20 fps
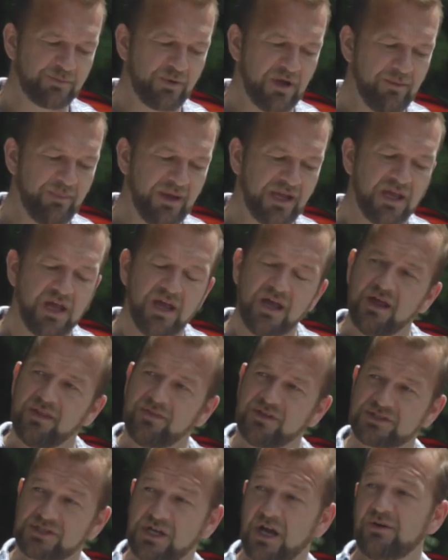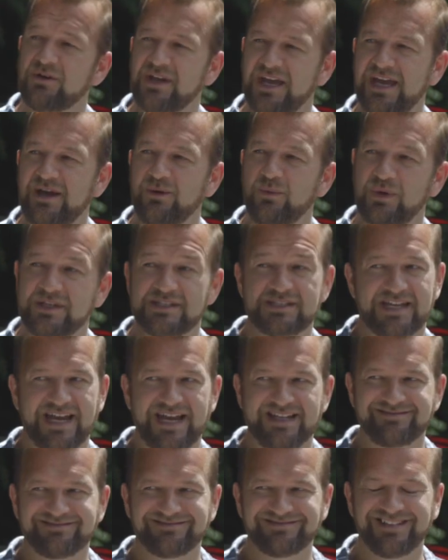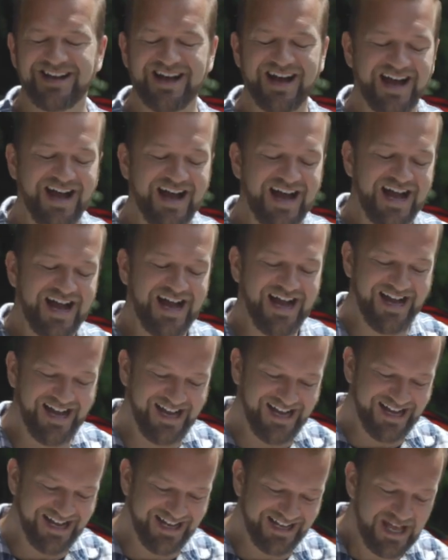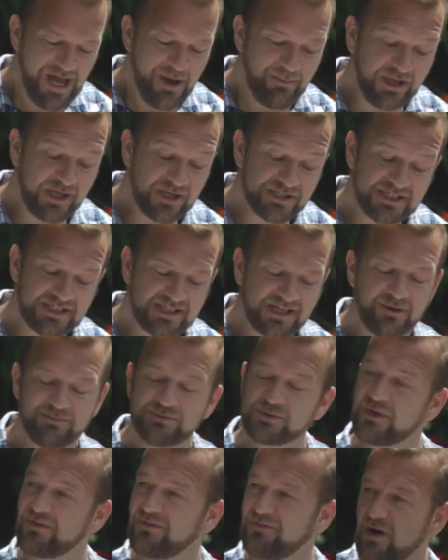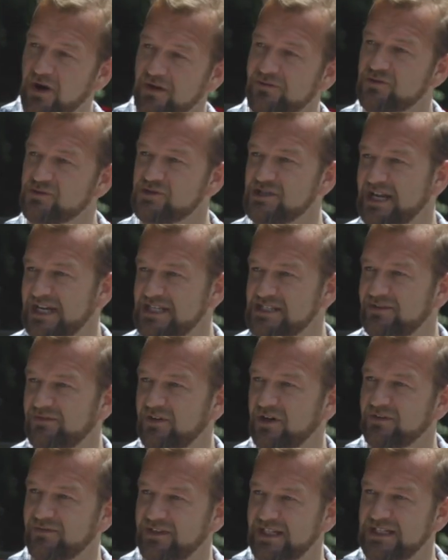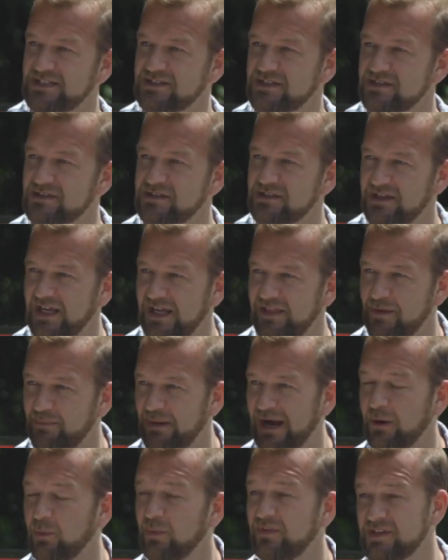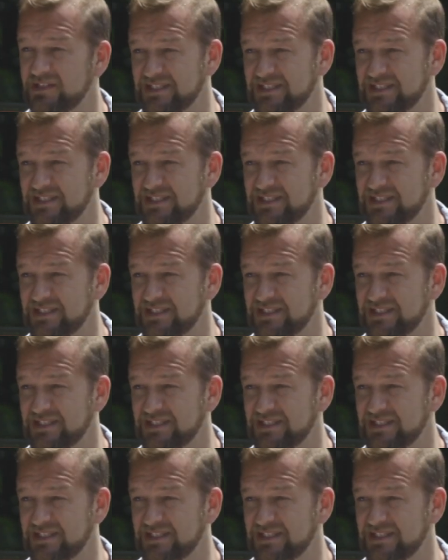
pretty big. The Skoda here wins again because it comes with 585 litres in the back with the